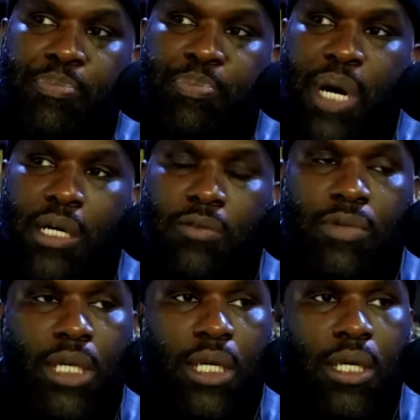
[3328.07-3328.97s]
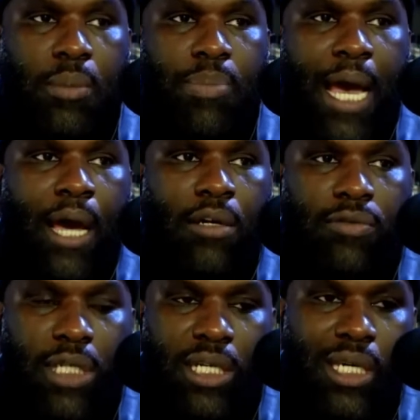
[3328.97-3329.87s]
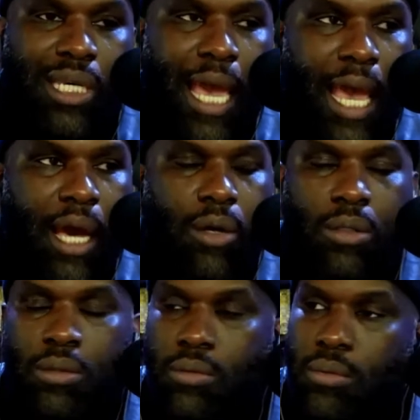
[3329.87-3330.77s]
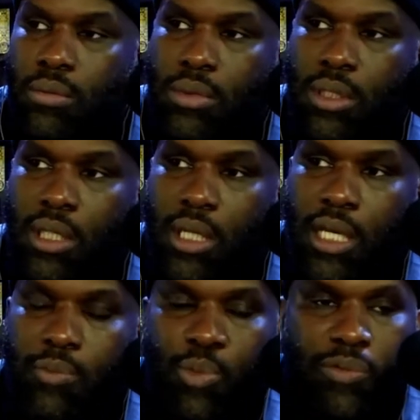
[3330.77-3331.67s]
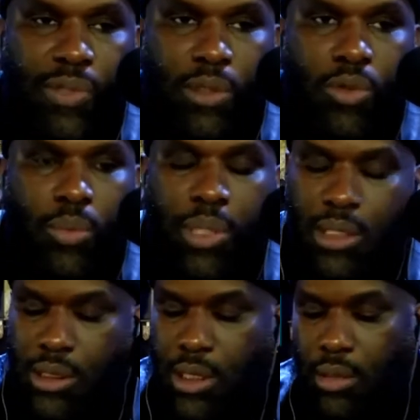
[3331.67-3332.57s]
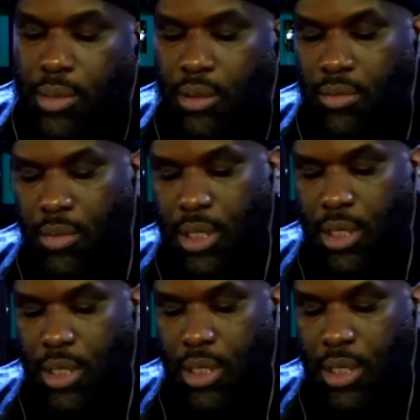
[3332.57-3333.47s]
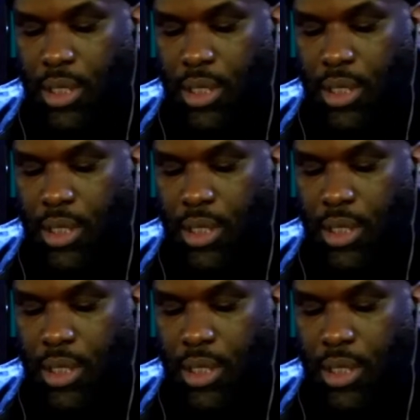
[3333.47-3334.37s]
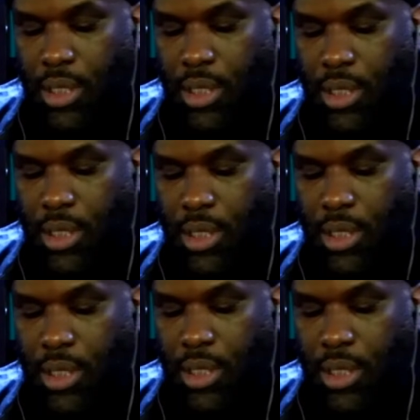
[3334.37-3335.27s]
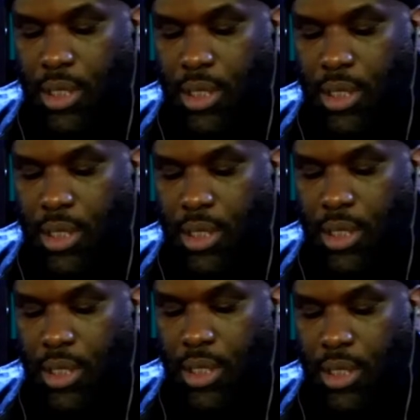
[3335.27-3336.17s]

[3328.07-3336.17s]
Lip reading: buttery, powdery cacao with a little bit of cinnamon. This is from Serge Luton's. This is